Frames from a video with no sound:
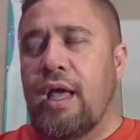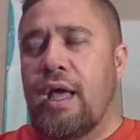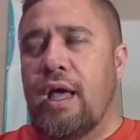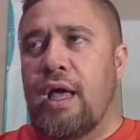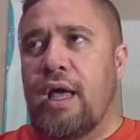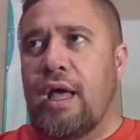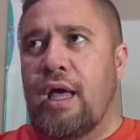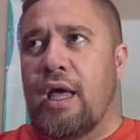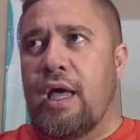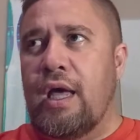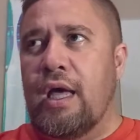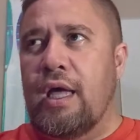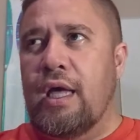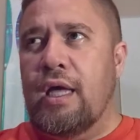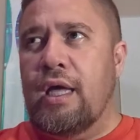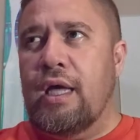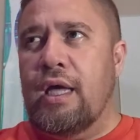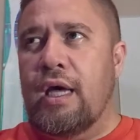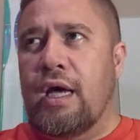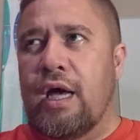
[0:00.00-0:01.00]
I
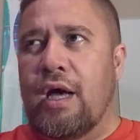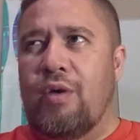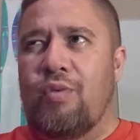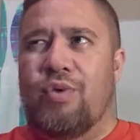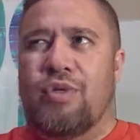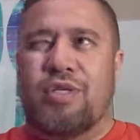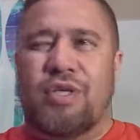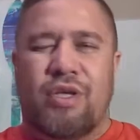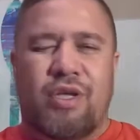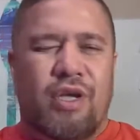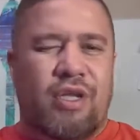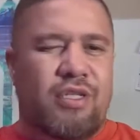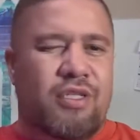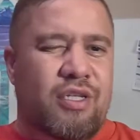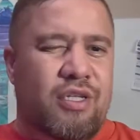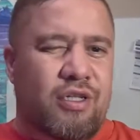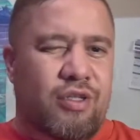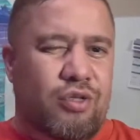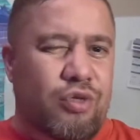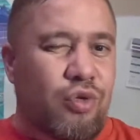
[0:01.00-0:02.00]
wasn't going
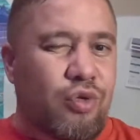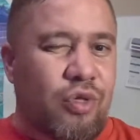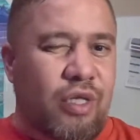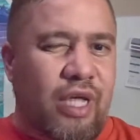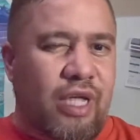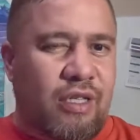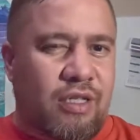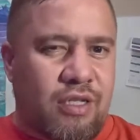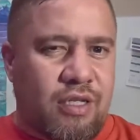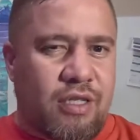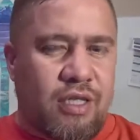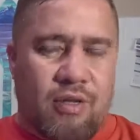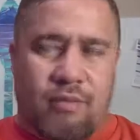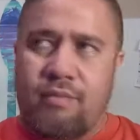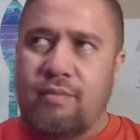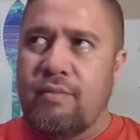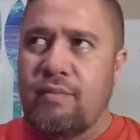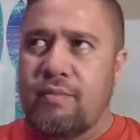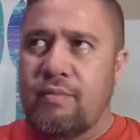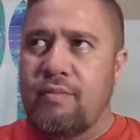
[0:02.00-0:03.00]
to do that to them.